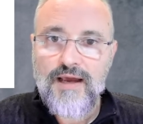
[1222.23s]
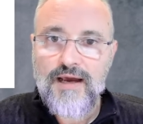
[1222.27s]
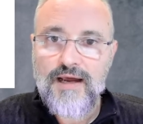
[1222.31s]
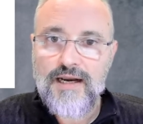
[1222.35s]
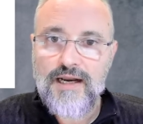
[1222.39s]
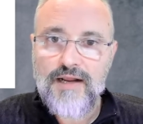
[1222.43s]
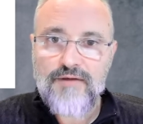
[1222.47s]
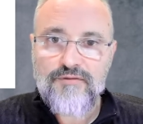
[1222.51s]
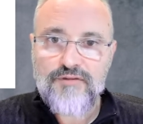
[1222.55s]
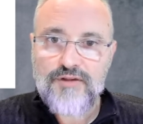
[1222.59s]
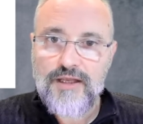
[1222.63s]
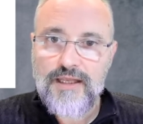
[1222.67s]

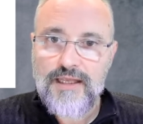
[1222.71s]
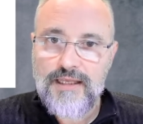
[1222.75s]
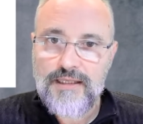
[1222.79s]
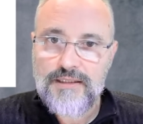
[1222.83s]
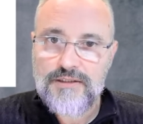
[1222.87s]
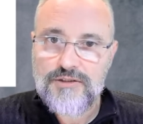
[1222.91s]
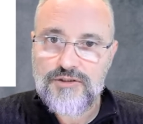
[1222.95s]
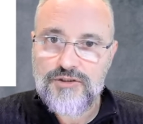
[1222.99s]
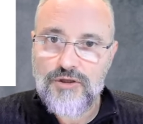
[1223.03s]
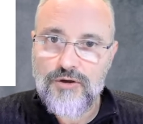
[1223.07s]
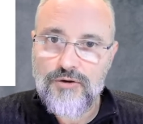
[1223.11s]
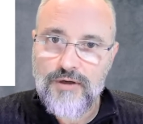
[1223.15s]
And after
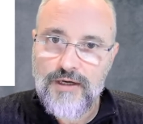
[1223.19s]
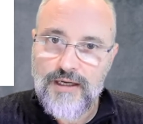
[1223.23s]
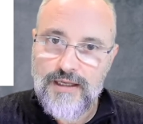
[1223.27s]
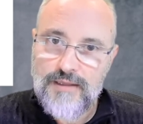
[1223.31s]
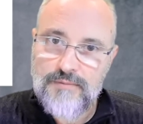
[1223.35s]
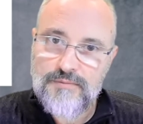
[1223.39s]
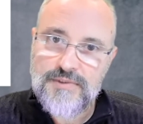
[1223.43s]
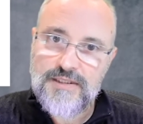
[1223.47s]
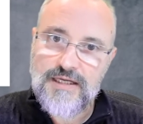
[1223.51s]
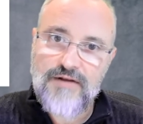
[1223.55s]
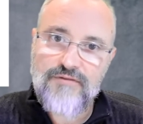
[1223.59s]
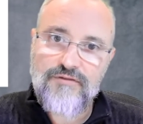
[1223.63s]
he'd drawn
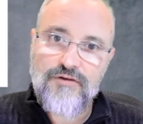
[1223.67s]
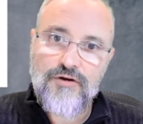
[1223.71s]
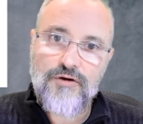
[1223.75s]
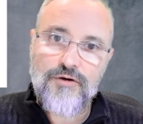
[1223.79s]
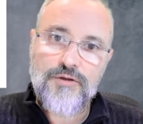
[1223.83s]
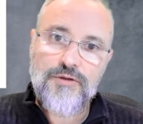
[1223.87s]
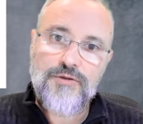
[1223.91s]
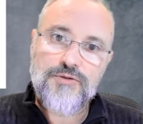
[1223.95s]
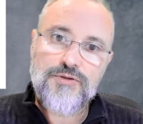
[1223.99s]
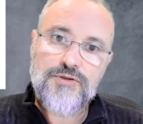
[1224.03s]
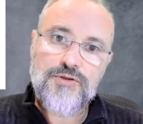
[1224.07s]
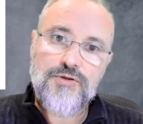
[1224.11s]
himself
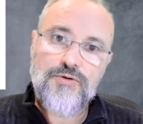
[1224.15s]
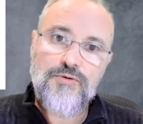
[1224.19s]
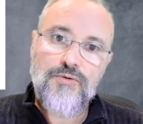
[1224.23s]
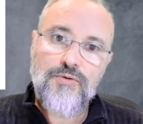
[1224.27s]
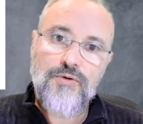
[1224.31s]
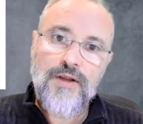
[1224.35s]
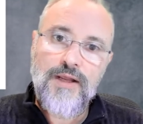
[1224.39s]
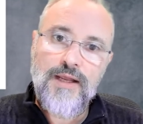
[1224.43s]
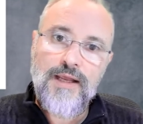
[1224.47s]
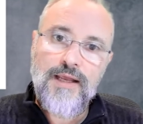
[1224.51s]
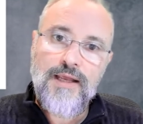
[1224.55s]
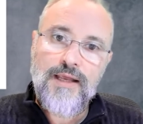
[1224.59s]
going to
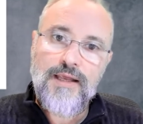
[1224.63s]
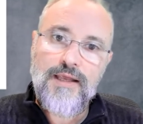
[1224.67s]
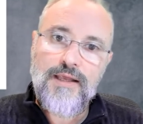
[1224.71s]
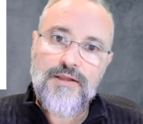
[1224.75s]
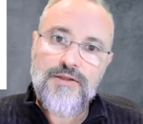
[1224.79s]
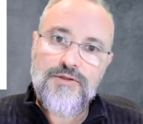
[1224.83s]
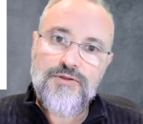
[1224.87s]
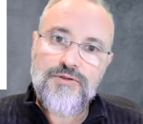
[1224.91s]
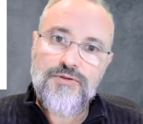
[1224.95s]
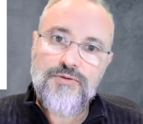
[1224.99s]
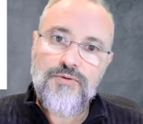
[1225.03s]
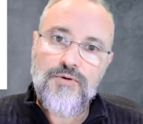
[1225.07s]
school,
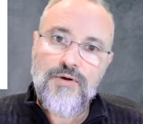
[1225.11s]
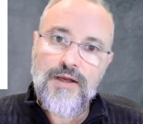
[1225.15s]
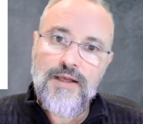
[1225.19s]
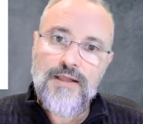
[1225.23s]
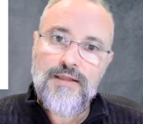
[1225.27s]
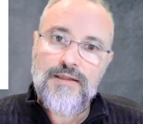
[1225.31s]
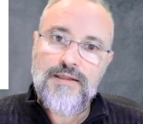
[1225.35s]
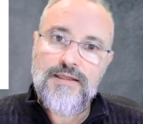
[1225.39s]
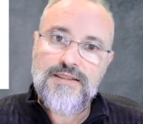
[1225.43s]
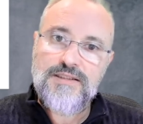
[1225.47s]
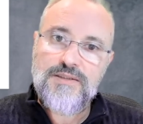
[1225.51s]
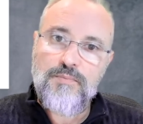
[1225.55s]
he drew
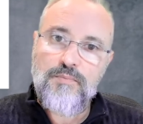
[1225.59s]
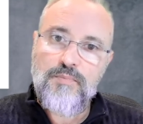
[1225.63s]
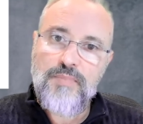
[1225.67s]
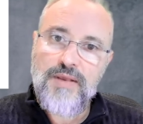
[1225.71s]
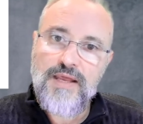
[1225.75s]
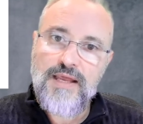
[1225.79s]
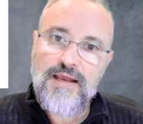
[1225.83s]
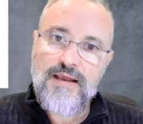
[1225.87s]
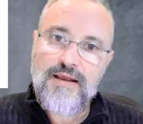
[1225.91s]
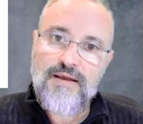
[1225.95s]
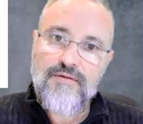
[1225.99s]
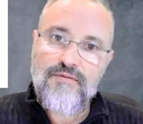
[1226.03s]
this
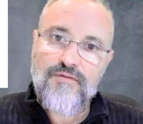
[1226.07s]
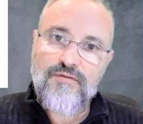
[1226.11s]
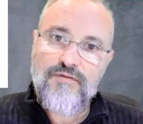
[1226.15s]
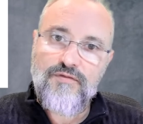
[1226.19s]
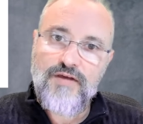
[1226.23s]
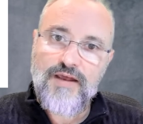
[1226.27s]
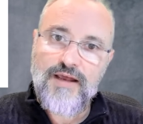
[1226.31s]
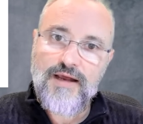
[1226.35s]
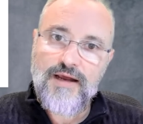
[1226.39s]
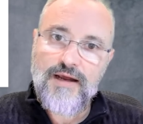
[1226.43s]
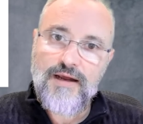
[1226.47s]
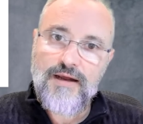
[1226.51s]
big
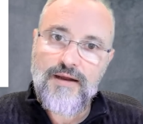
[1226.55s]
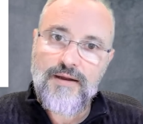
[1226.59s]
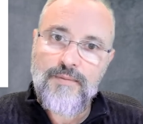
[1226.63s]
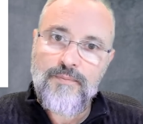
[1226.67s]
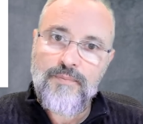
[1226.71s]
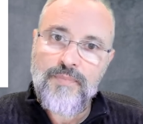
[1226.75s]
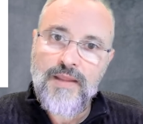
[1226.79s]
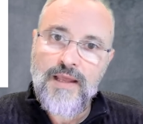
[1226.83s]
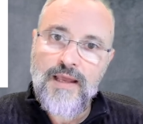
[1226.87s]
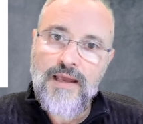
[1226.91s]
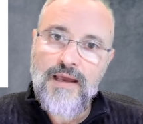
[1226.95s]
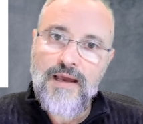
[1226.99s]
figure
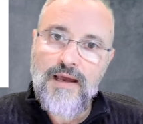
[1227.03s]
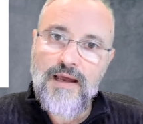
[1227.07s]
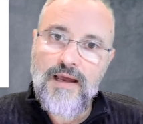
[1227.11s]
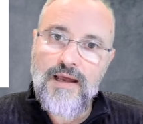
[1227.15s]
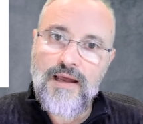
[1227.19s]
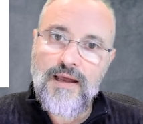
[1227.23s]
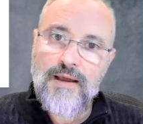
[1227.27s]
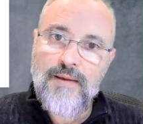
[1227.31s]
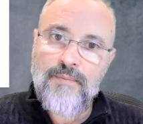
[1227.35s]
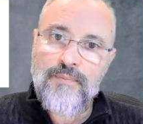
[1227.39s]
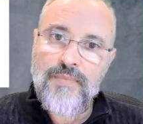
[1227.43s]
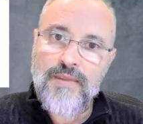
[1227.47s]

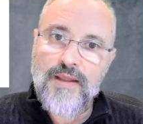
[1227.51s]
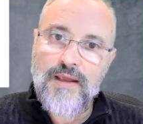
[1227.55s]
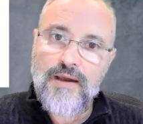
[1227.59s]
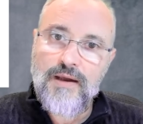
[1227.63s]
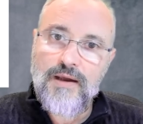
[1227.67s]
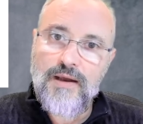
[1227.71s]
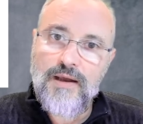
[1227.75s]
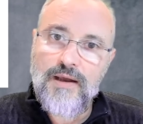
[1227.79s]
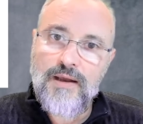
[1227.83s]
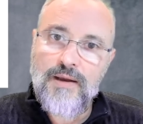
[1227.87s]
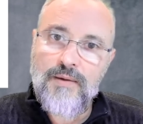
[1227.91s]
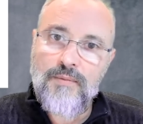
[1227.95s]
um,
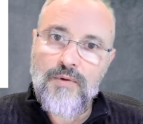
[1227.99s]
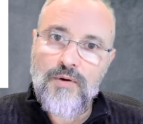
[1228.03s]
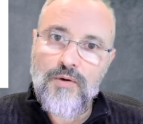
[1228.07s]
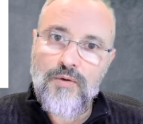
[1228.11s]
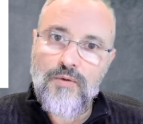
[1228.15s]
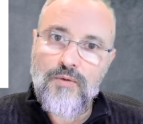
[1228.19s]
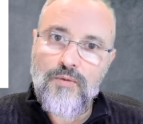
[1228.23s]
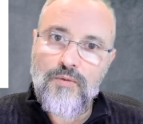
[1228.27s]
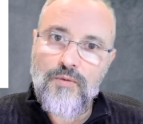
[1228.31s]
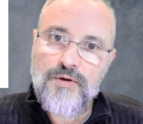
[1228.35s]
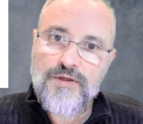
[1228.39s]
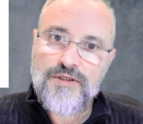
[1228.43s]
uh,
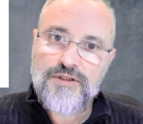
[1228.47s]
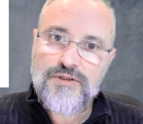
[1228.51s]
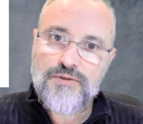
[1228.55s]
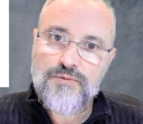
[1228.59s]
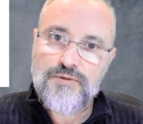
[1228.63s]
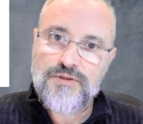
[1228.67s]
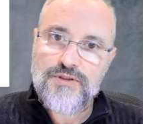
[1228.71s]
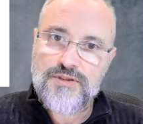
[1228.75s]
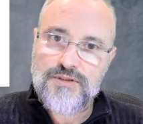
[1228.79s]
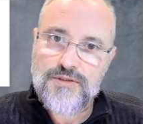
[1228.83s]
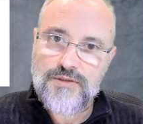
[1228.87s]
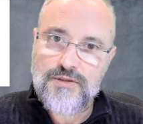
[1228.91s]
which
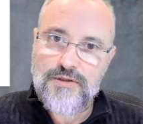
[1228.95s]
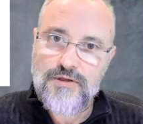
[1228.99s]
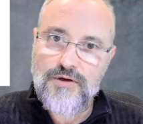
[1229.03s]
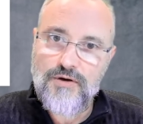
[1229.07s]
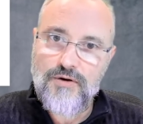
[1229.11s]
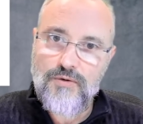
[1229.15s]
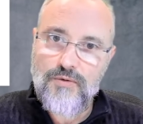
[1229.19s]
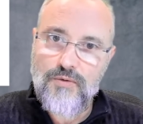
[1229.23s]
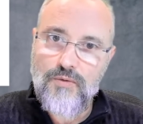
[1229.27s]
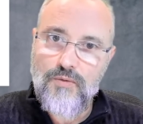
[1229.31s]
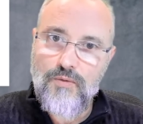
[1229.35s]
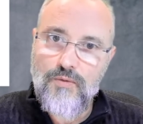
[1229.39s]
was, you
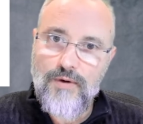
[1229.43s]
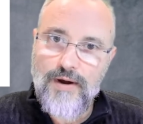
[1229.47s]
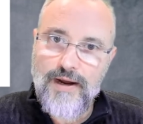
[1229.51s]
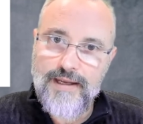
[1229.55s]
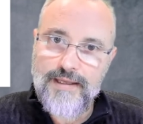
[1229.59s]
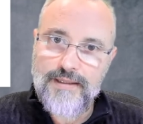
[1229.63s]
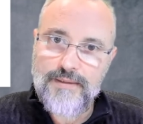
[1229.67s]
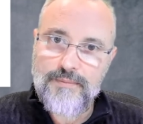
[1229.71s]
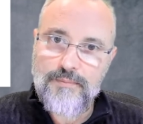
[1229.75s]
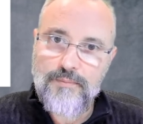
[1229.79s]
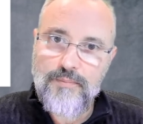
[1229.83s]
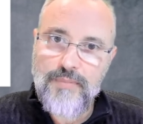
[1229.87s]
know,
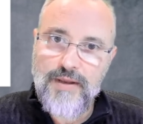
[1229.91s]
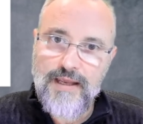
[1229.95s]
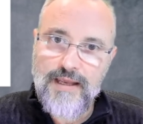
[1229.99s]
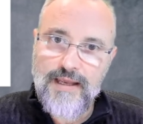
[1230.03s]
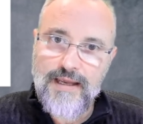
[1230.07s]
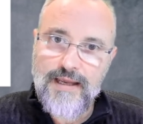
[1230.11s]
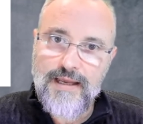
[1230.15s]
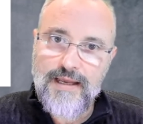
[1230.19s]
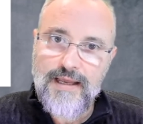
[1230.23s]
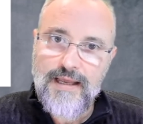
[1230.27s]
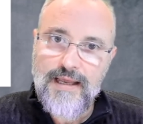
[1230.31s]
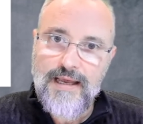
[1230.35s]
quite
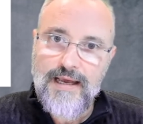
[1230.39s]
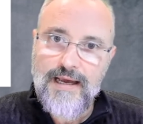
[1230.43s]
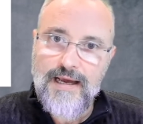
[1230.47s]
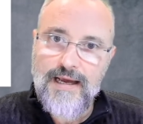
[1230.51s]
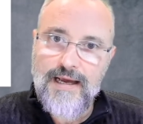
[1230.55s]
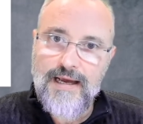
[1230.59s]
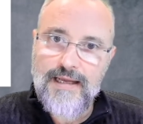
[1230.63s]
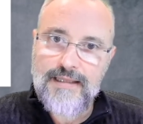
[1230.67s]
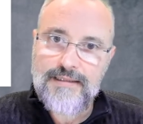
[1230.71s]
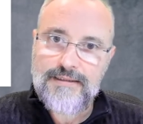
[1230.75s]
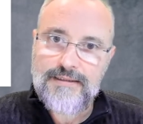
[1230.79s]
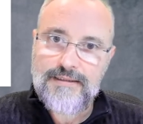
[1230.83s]
big
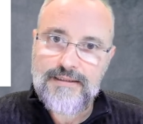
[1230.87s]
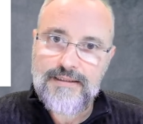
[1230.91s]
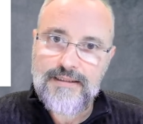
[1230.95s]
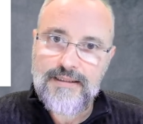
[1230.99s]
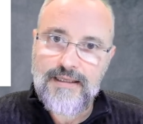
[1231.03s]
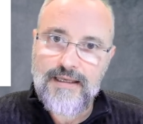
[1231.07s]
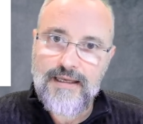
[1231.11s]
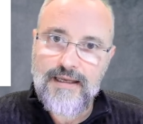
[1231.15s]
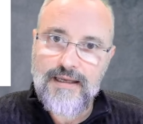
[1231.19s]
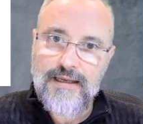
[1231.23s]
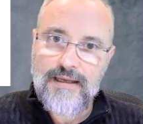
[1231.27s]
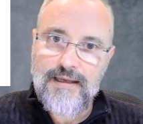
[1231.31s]
and
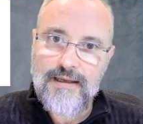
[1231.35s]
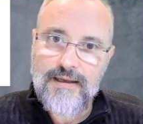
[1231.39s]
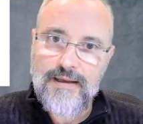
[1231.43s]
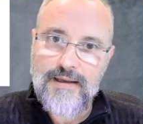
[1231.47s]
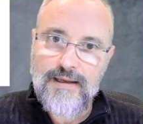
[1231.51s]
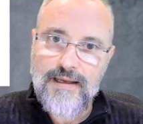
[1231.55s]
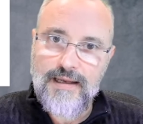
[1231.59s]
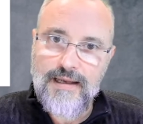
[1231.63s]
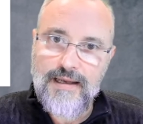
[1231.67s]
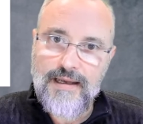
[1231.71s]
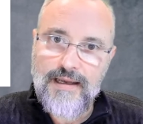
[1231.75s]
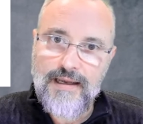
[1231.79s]
uh,
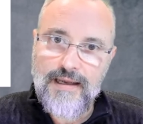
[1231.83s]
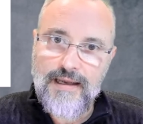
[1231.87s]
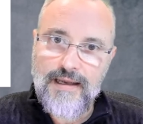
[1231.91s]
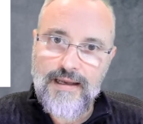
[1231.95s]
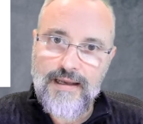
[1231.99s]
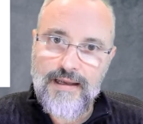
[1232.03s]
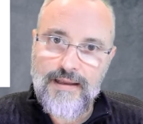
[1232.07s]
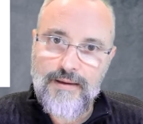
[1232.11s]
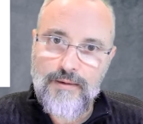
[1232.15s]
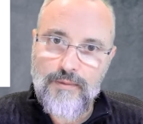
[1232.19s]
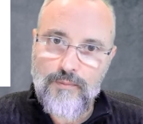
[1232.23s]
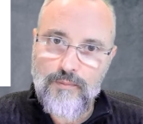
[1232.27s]

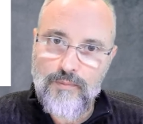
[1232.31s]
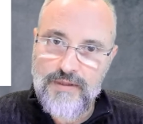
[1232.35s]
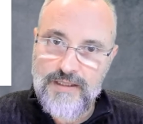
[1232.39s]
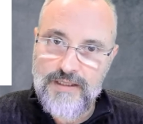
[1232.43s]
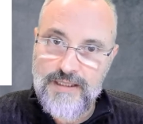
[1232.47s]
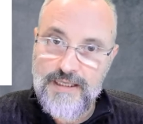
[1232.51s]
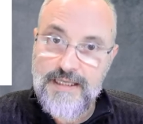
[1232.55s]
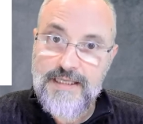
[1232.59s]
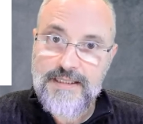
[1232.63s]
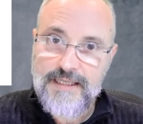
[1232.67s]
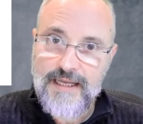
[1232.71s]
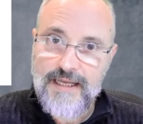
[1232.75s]
uh,
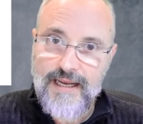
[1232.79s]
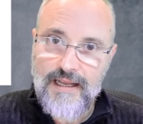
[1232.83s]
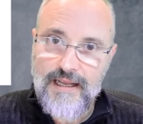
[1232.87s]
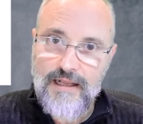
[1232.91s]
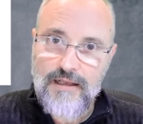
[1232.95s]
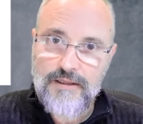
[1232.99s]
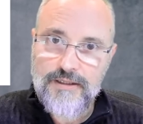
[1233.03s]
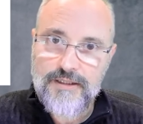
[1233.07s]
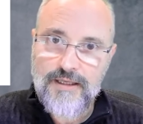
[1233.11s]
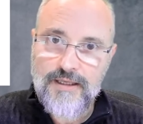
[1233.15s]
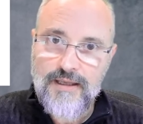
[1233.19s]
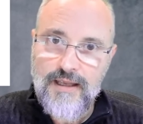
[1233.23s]

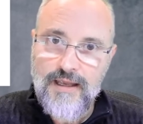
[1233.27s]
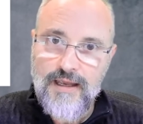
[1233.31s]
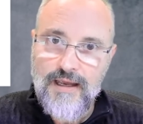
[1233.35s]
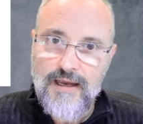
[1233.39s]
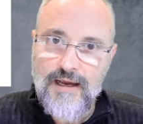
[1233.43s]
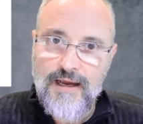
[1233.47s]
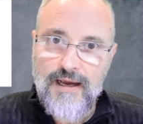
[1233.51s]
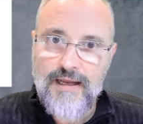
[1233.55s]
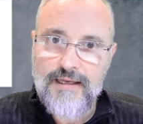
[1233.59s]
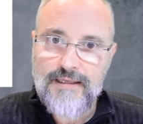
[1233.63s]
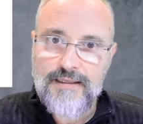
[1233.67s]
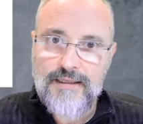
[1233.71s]
detailed
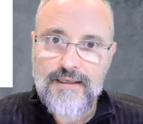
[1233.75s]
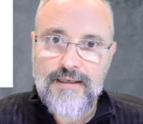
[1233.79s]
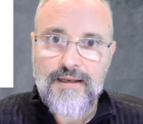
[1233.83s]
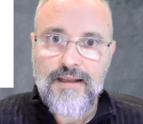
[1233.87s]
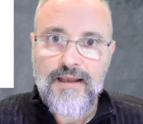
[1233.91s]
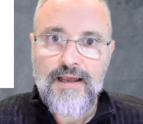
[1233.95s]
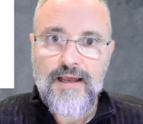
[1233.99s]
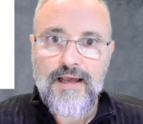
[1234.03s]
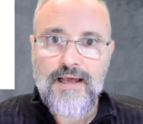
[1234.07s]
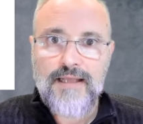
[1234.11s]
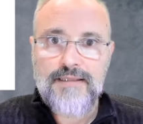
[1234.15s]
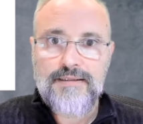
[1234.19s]
and
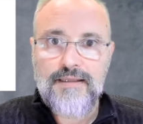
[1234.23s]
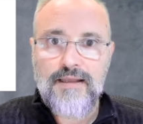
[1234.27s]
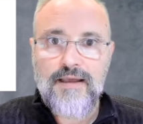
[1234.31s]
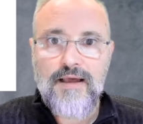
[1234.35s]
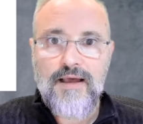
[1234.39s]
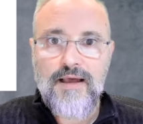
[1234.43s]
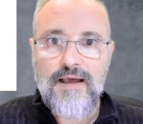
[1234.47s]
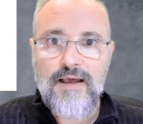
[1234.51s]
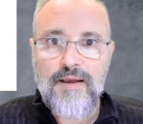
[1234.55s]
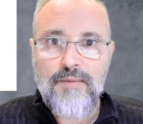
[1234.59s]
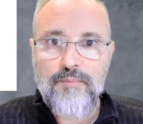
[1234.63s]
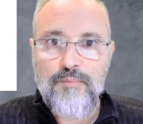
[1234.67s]
had
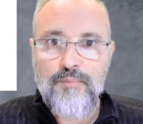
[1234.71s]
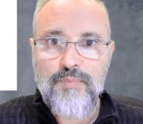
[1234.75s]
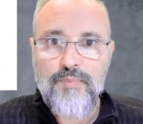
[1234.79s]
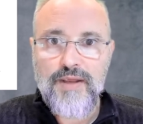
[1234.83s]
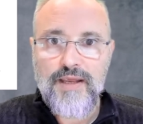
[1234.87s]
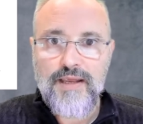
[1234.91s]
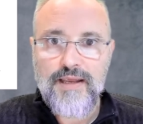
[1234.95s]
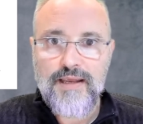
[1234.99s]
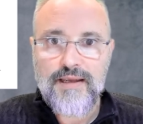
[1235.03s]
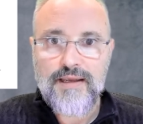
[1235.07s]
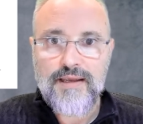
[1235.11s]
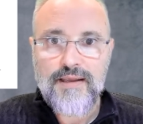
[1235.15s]
a
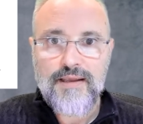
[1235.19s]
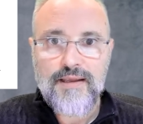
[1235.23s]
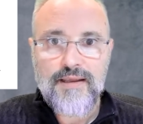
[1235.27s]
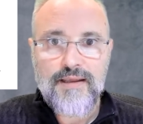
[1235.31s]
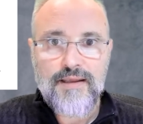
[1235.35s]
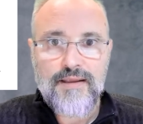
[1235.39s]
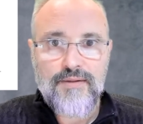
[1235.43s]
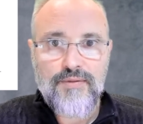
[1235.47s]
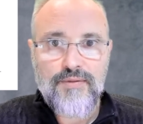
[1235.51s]
big